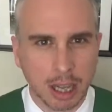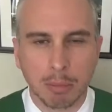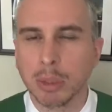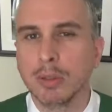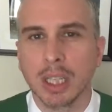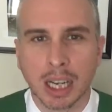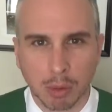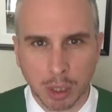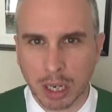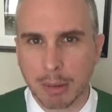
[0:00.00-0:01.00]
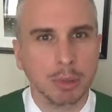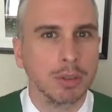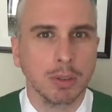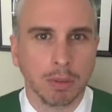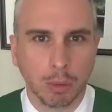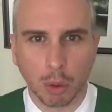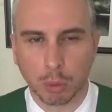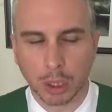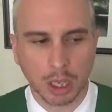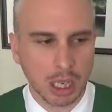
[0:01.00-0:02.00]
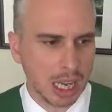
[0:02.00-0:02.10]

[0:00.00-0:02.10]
not moving anywhere, not moving forward,